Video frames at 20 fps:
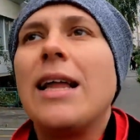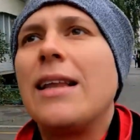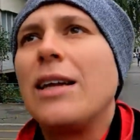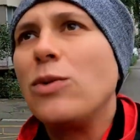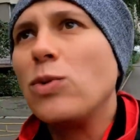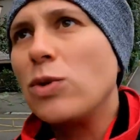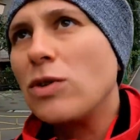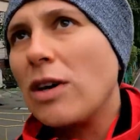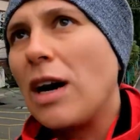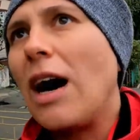
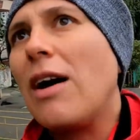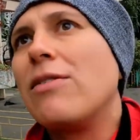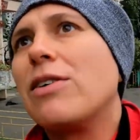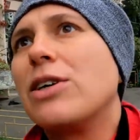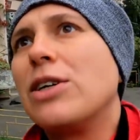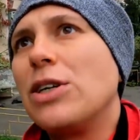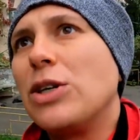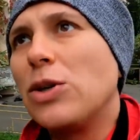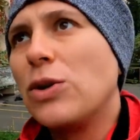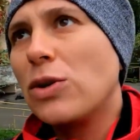that would
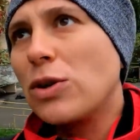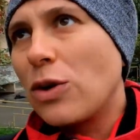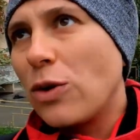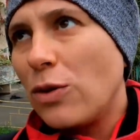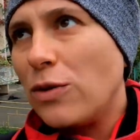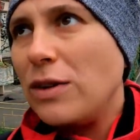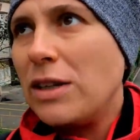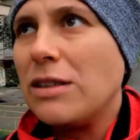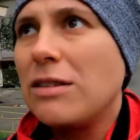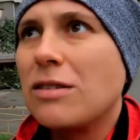cover your
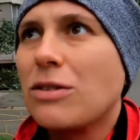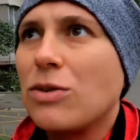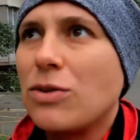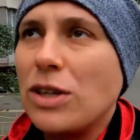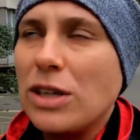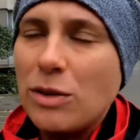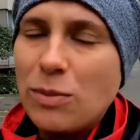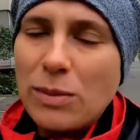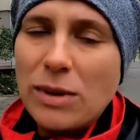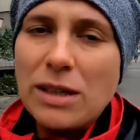COVID
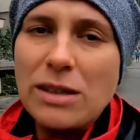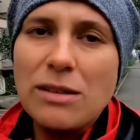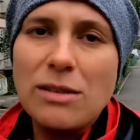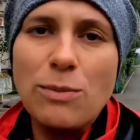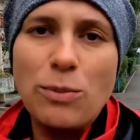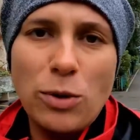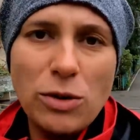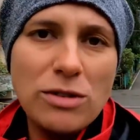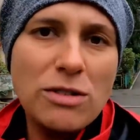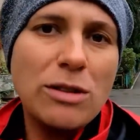
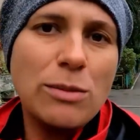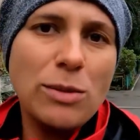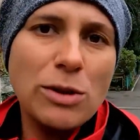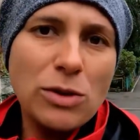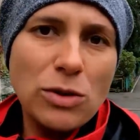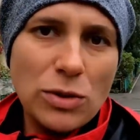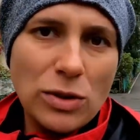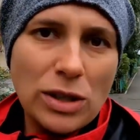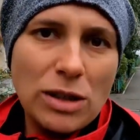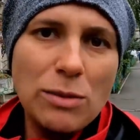treatment, possible
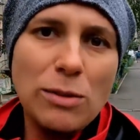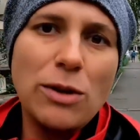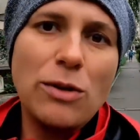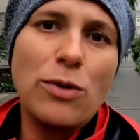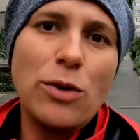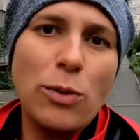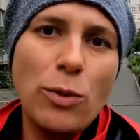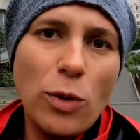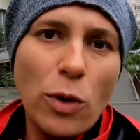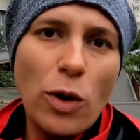treatment
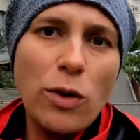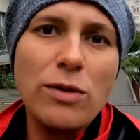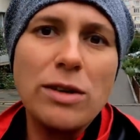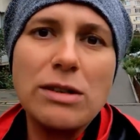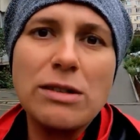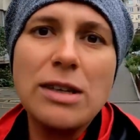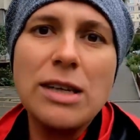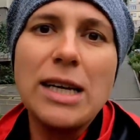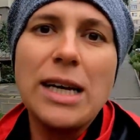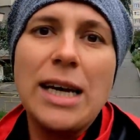from
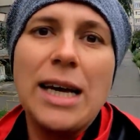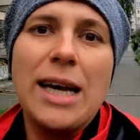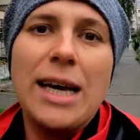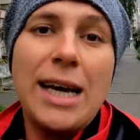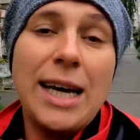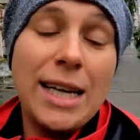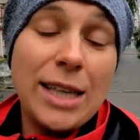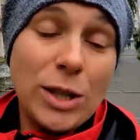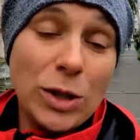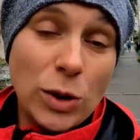COVID
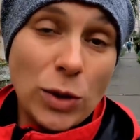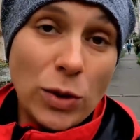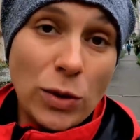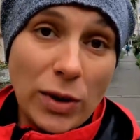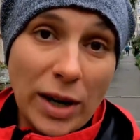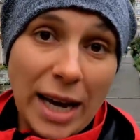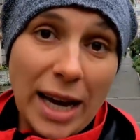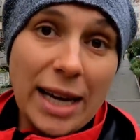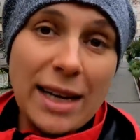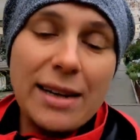in
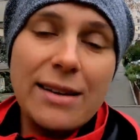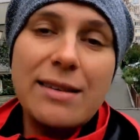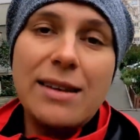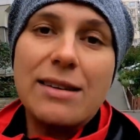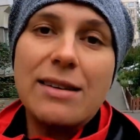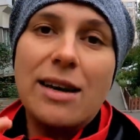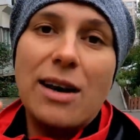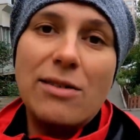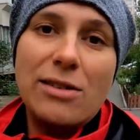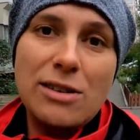Ukraine, and
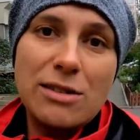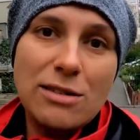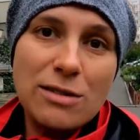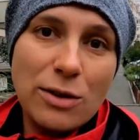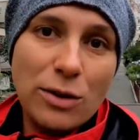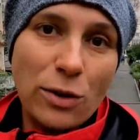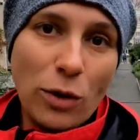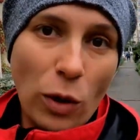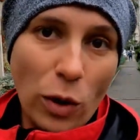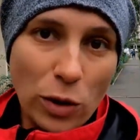that covers
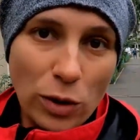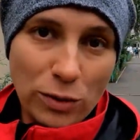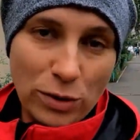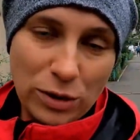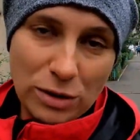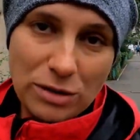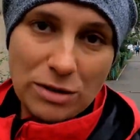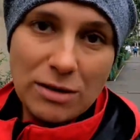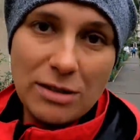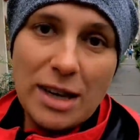all
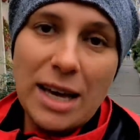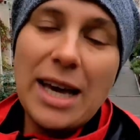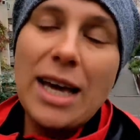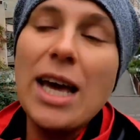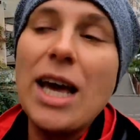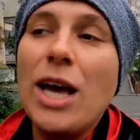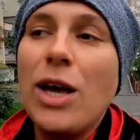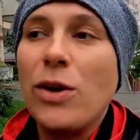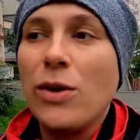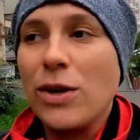of your stay.
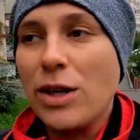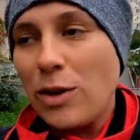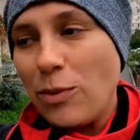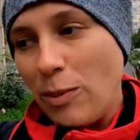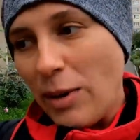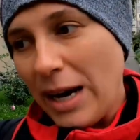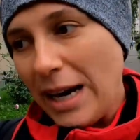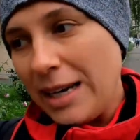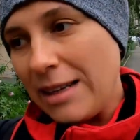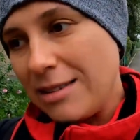You can
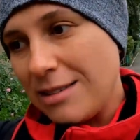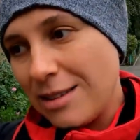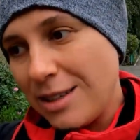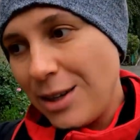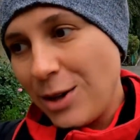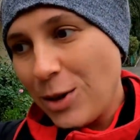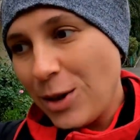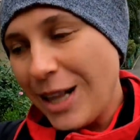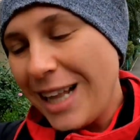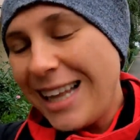buy it
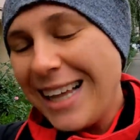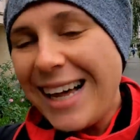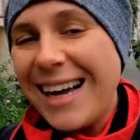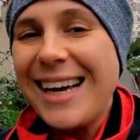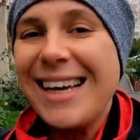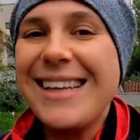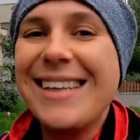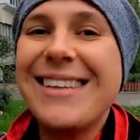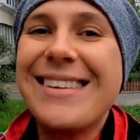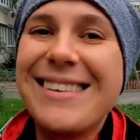
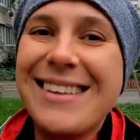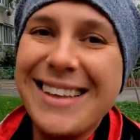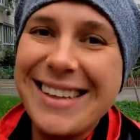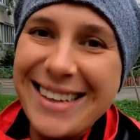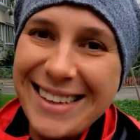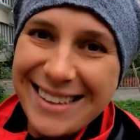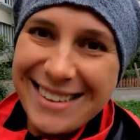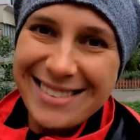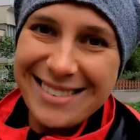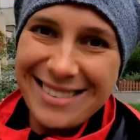online, the
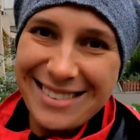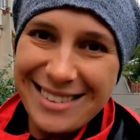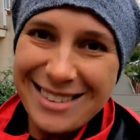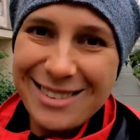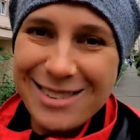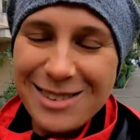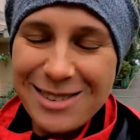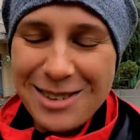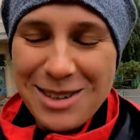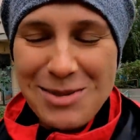link is in the
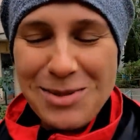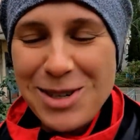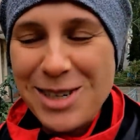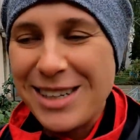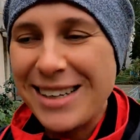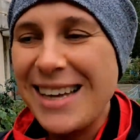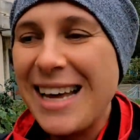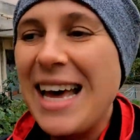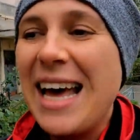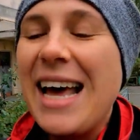
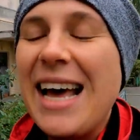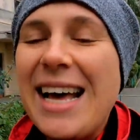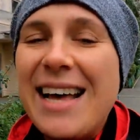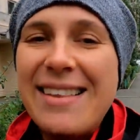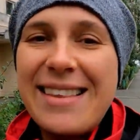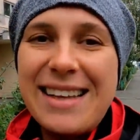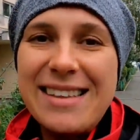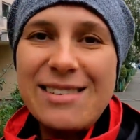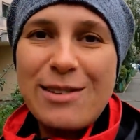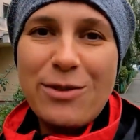description.
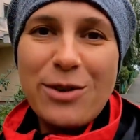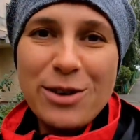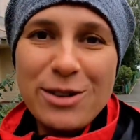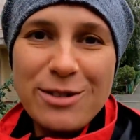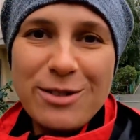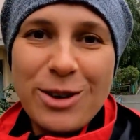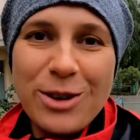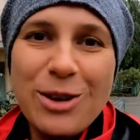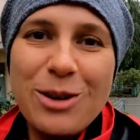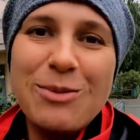That's the
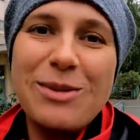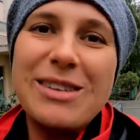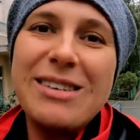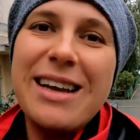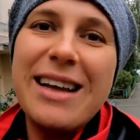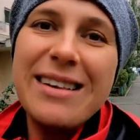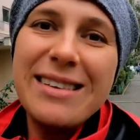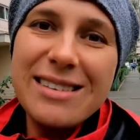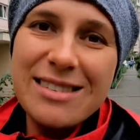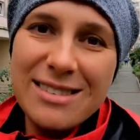first document.
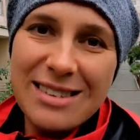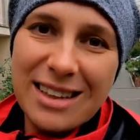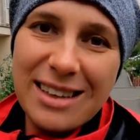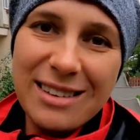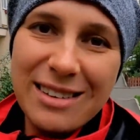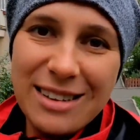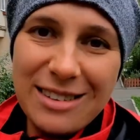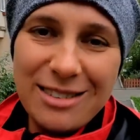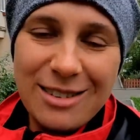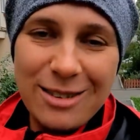And the
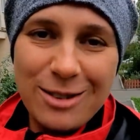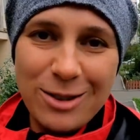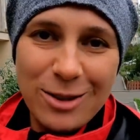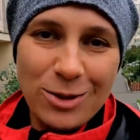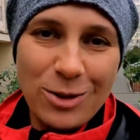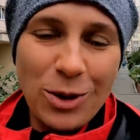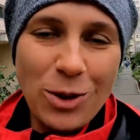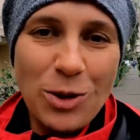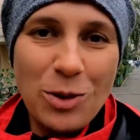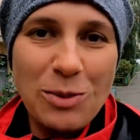
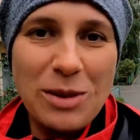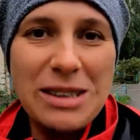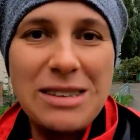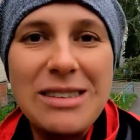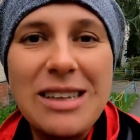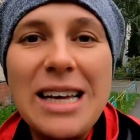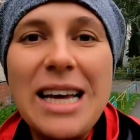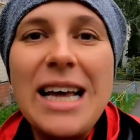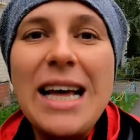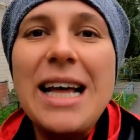second
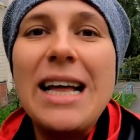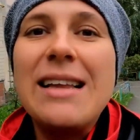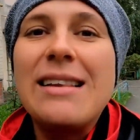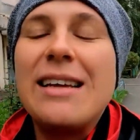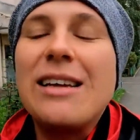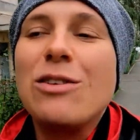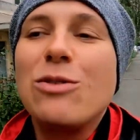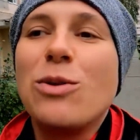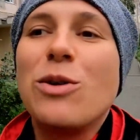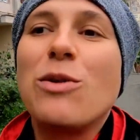document,
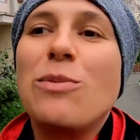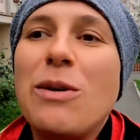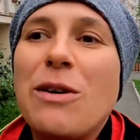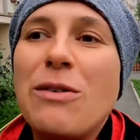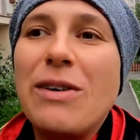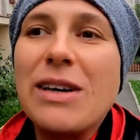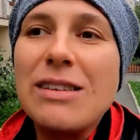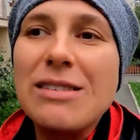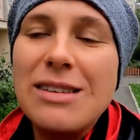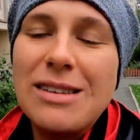that will be
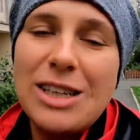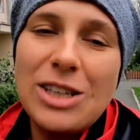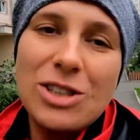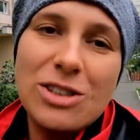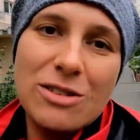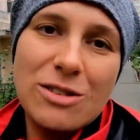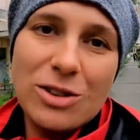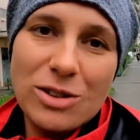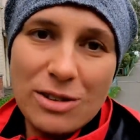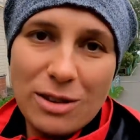a
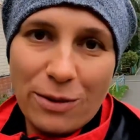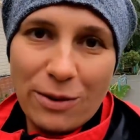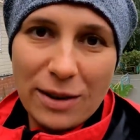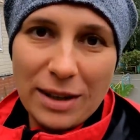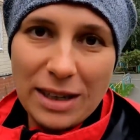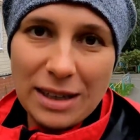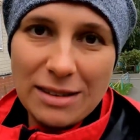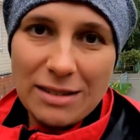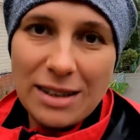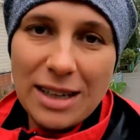vaccination
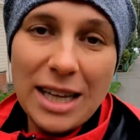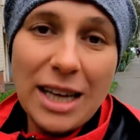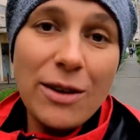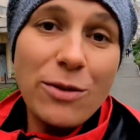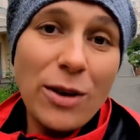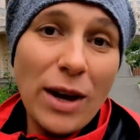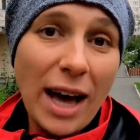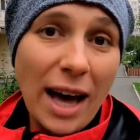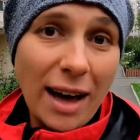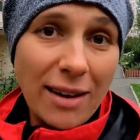certificate.
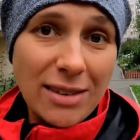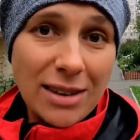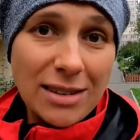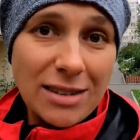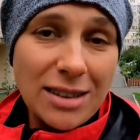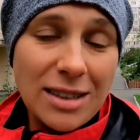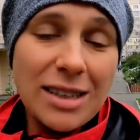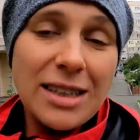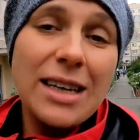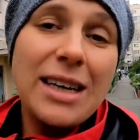If you have
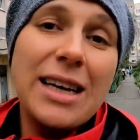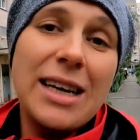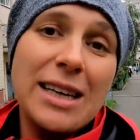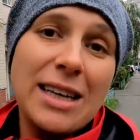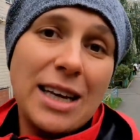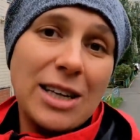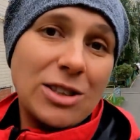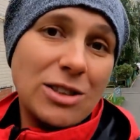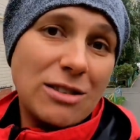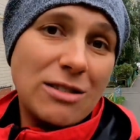it,
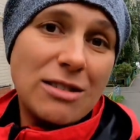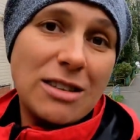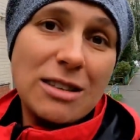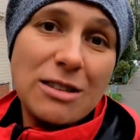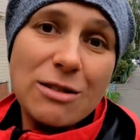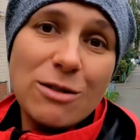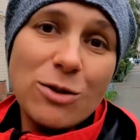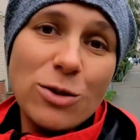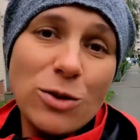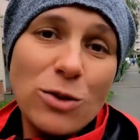just
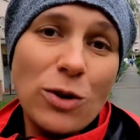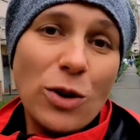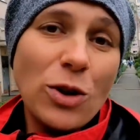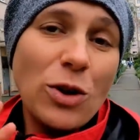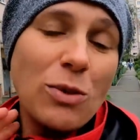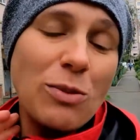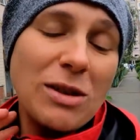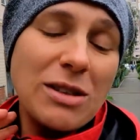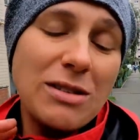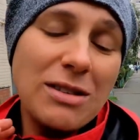these two
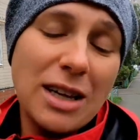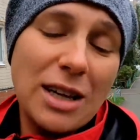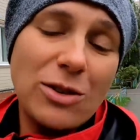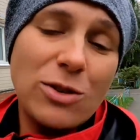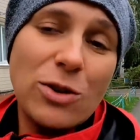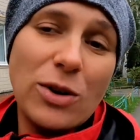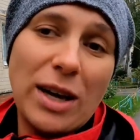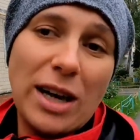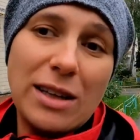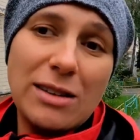documents
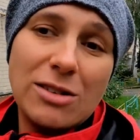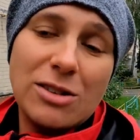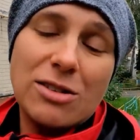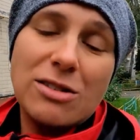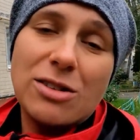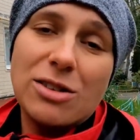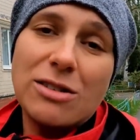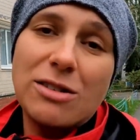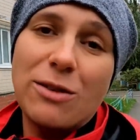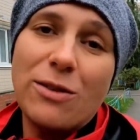and you enter.
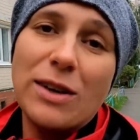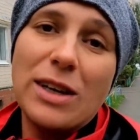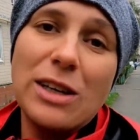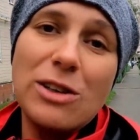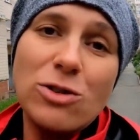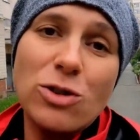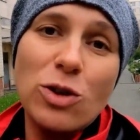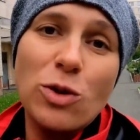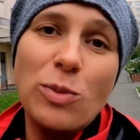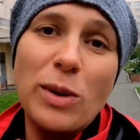
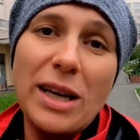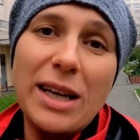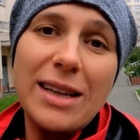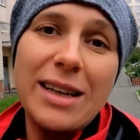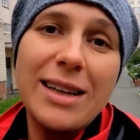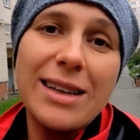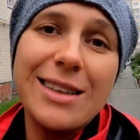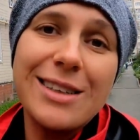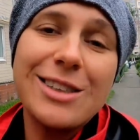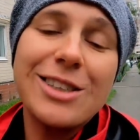Certificate should be
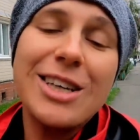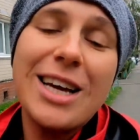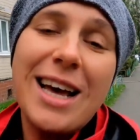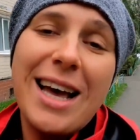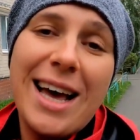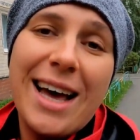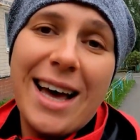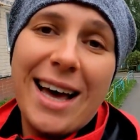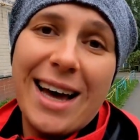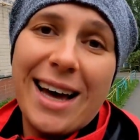in English
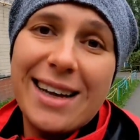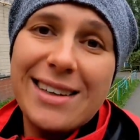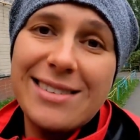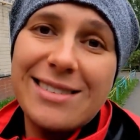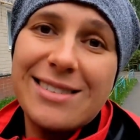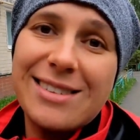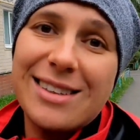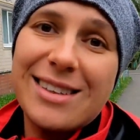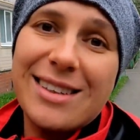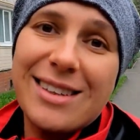and